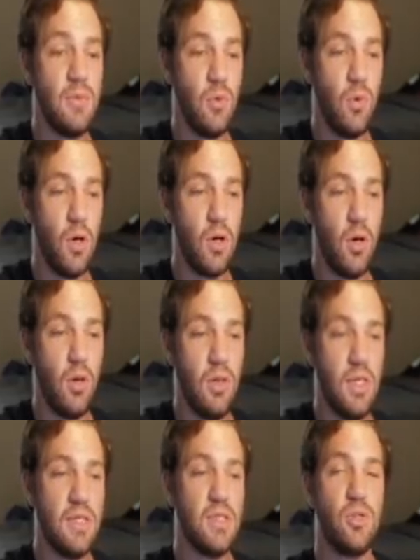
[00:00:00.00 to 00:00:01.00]
to work on
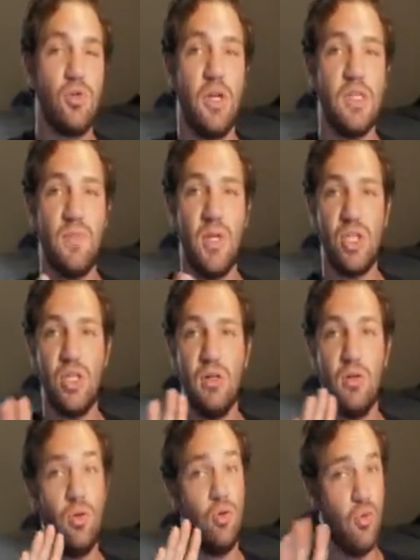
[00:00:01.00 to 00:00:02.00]
these
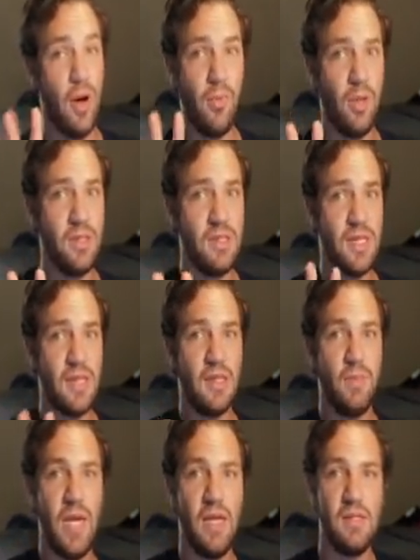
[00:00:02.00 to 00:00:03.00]
transmission gremlins that
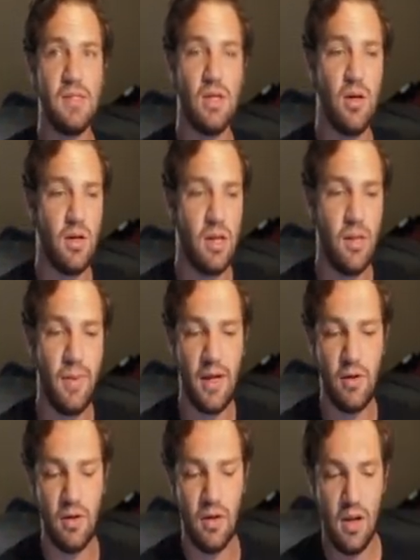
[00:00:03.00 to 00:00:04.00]
the man's talking
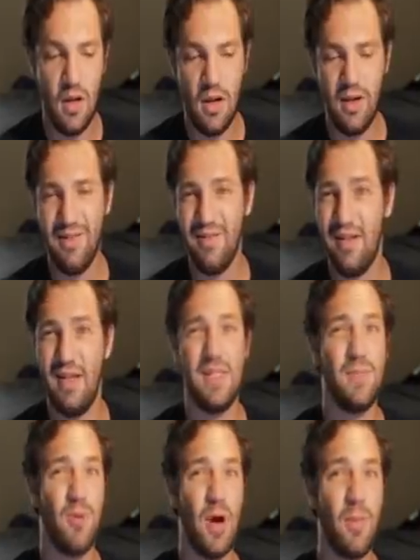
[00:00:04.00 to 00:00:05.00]
about,
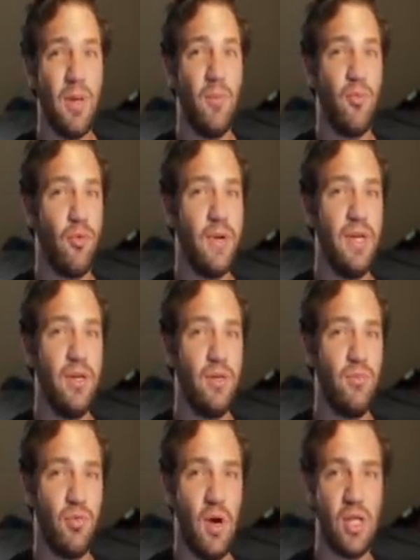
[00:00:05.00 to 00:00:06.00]
it's probably a pretty
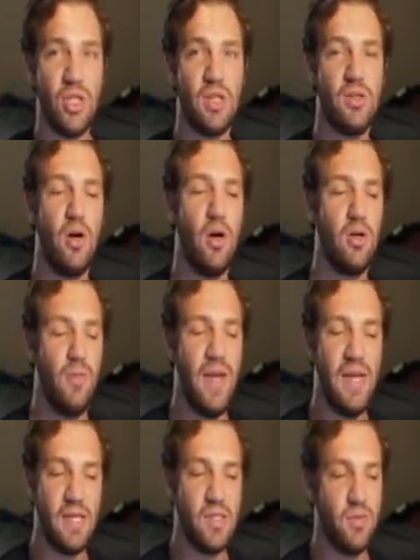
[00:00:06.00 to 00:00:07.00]
good project car to
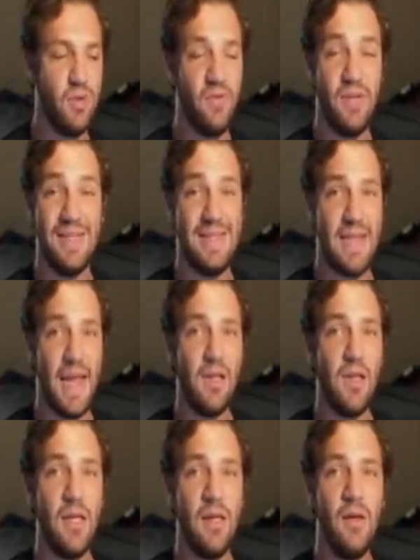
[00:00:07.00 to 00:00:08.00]
make into even a
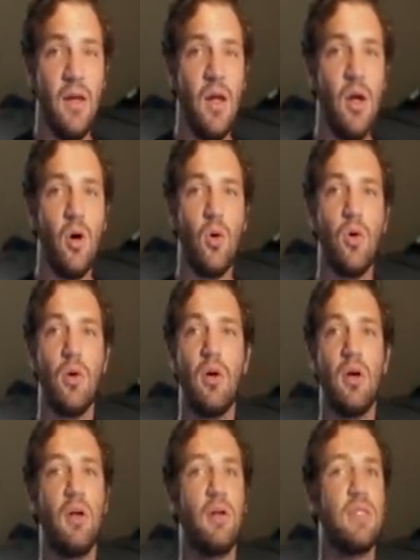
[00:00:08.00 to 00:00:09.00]
daily,
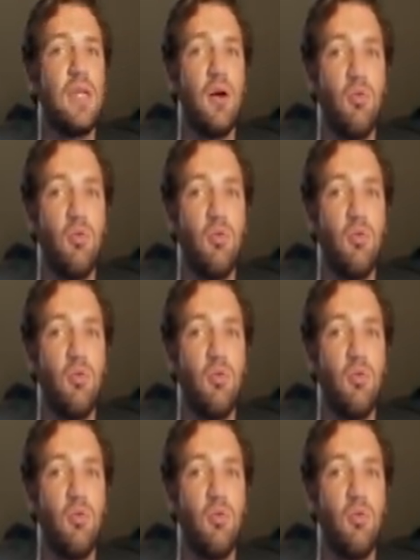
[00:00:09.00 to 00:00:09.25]
or say